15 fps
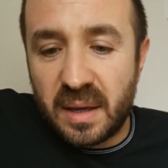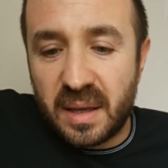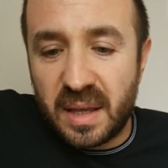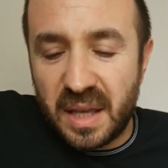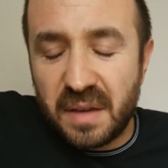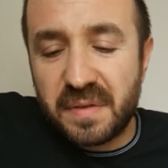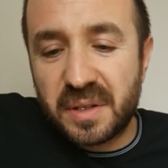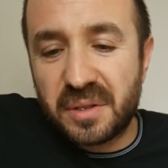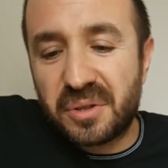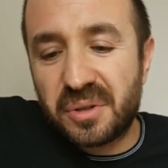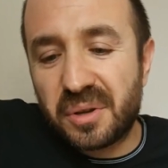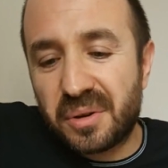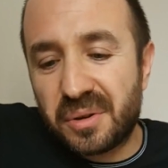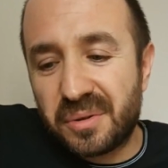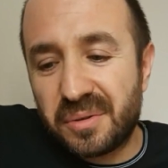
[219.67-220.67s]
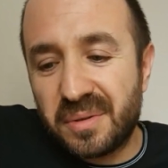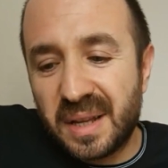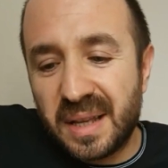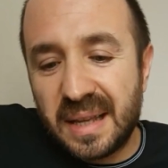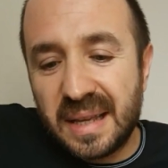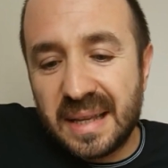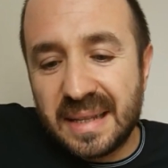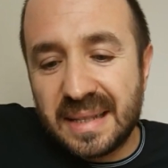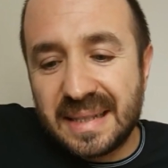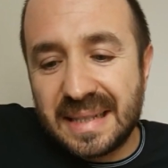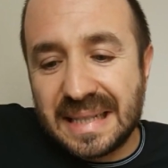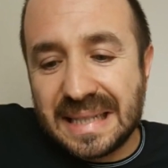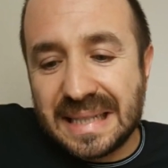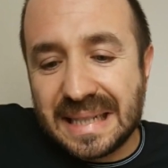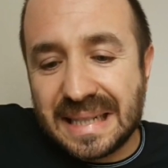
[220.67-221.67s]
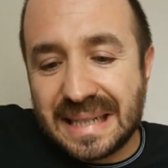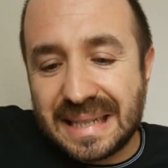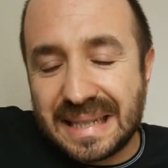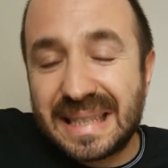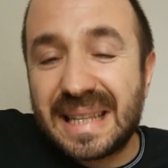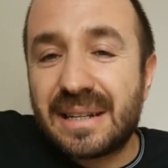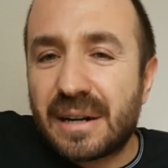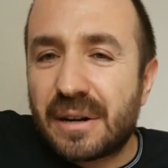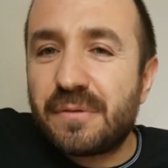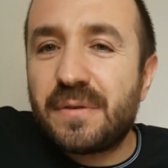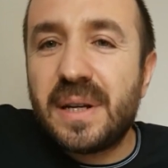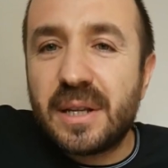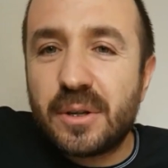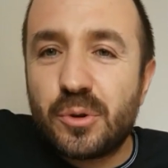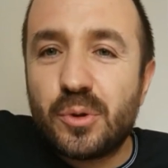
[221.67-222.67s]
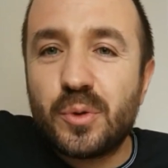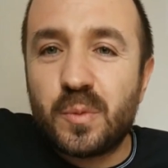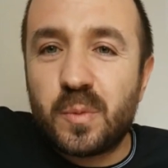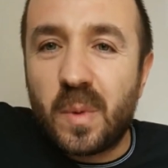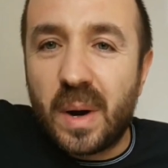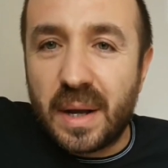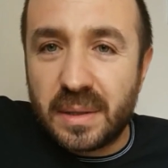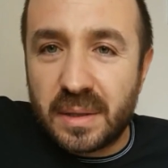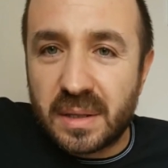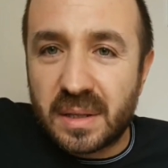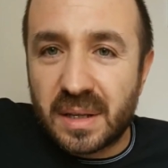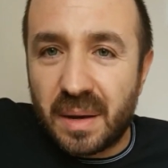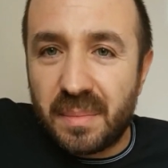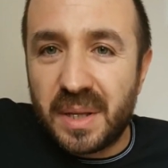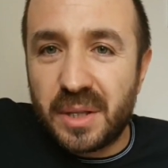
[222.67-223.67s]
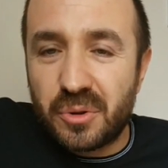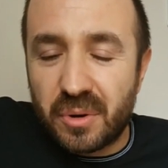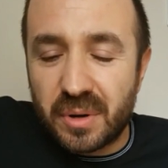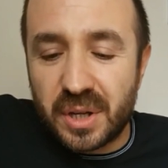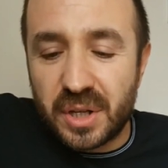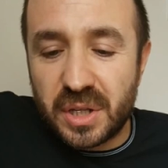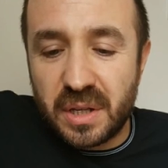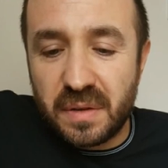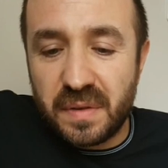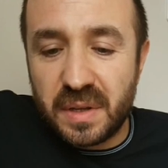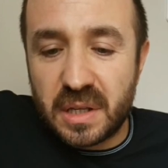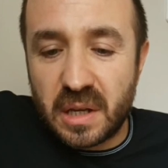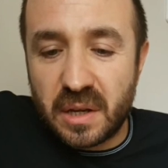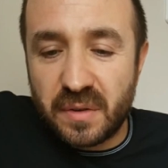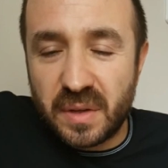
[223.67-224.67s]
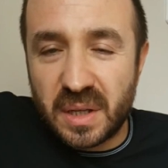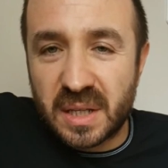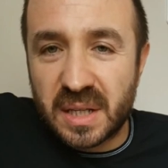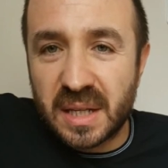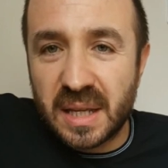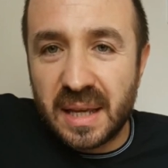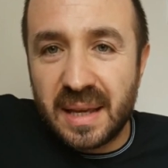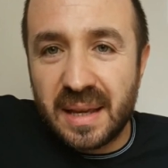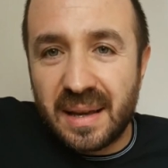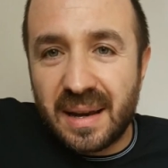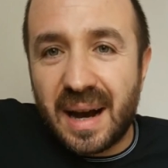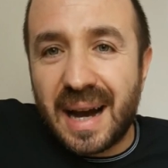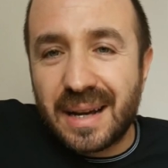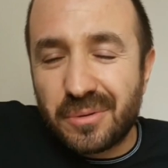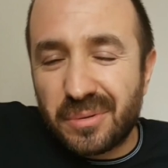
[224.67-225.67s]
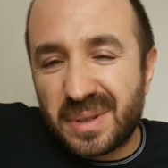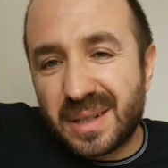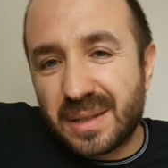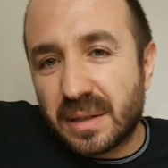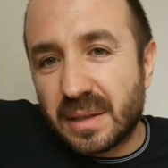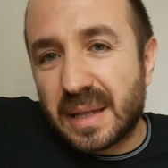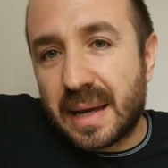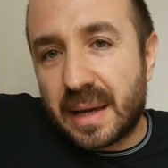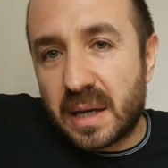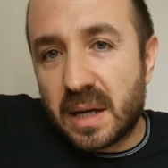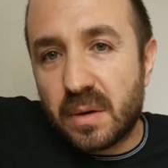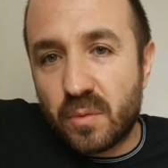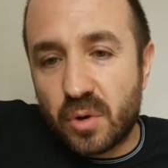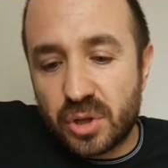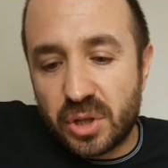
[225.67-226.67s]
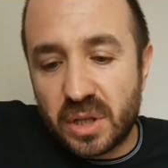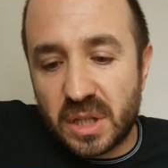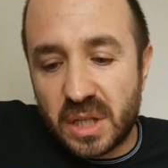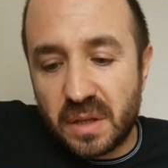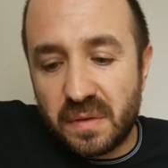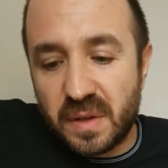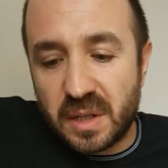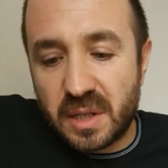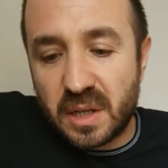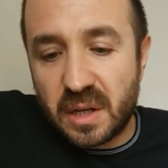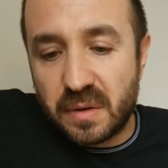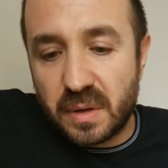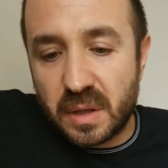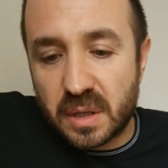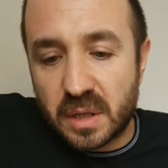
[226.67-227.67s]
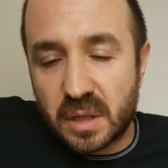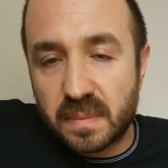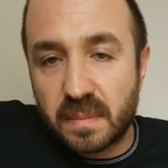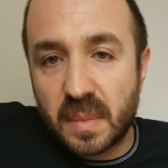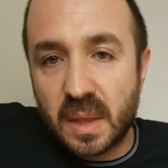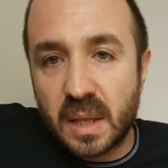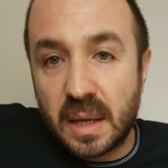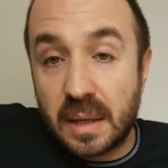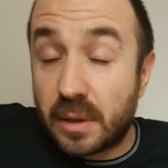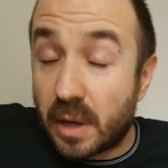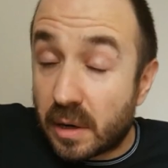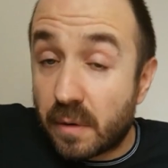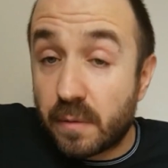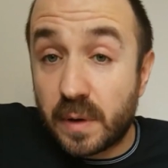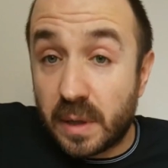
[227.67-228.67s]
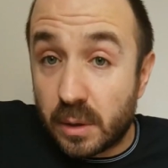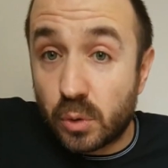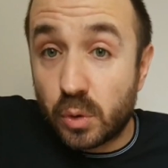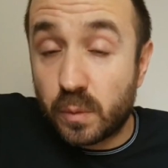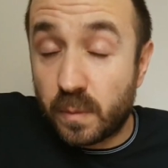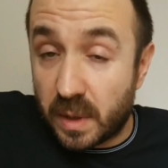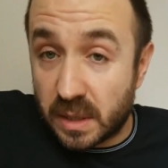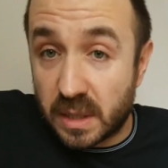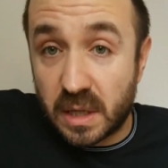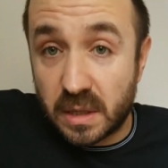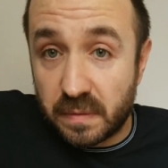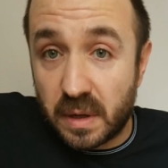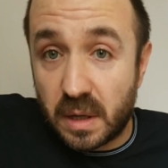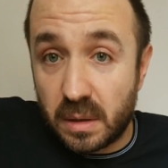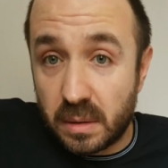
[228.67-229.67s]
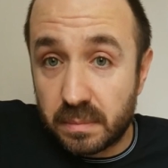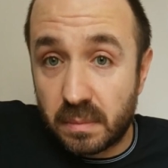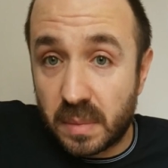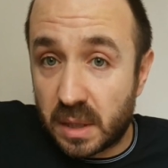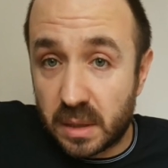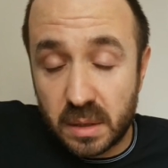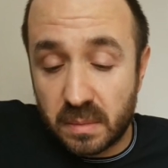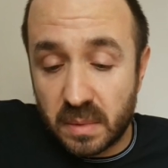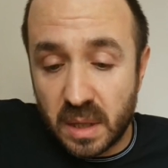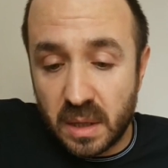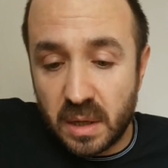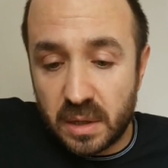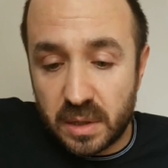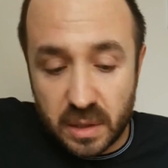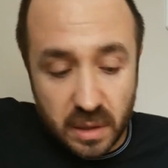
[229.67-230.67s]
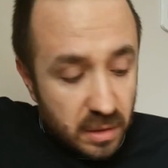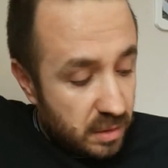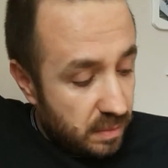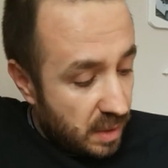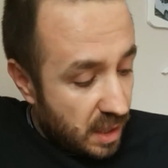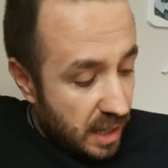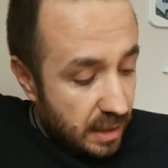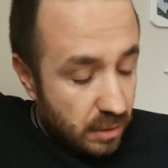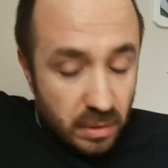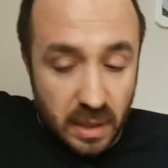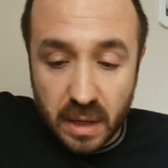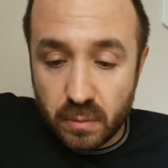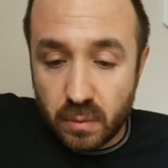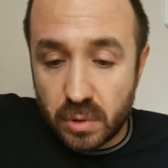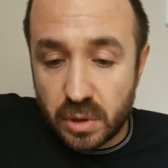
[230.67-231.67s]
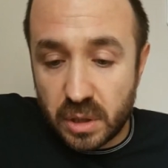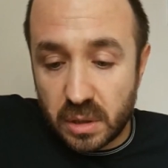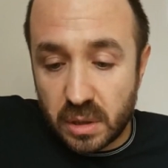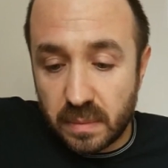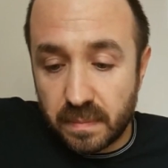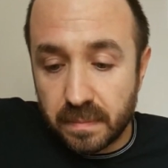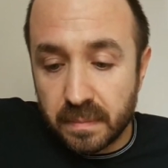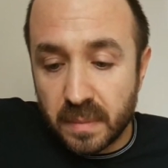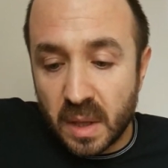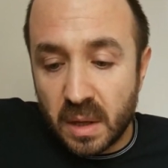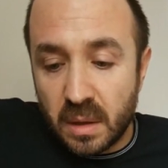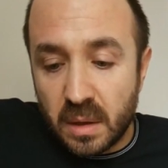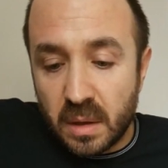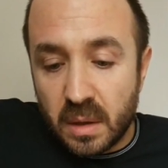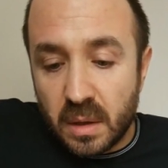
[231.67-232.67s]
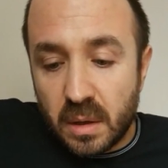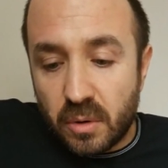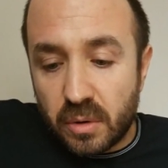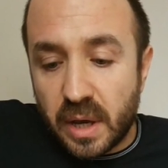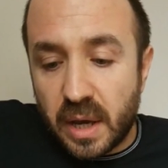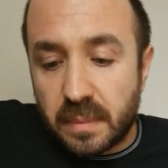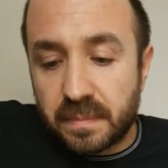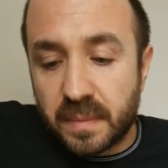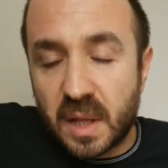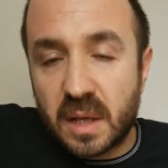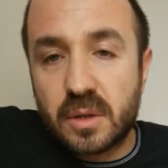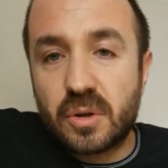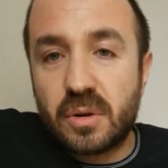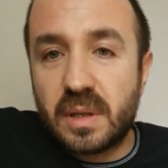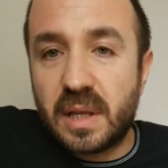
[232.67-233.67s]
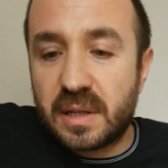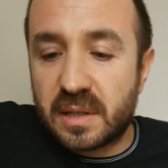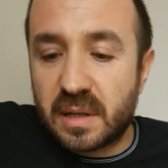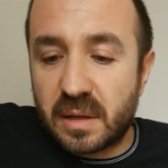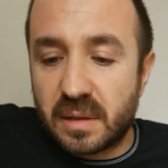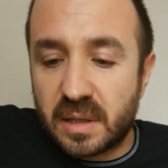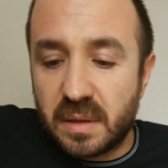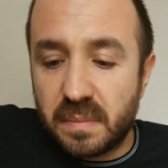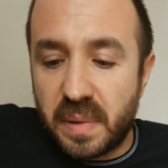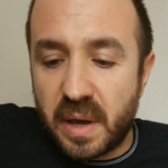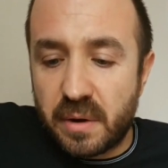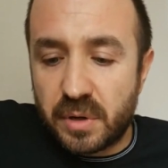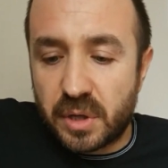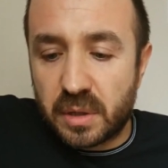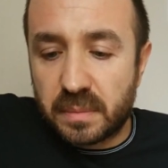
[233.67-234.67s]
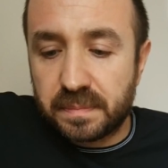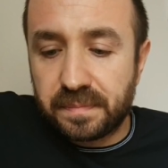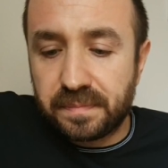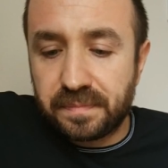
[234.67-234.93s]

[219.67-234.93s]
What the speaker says: even though there are really good ones, I mean Turkish TV series, I don't really like watching TV series. There are really good ones as well, but still I don't like watching them. Okay, so let's start the comparison.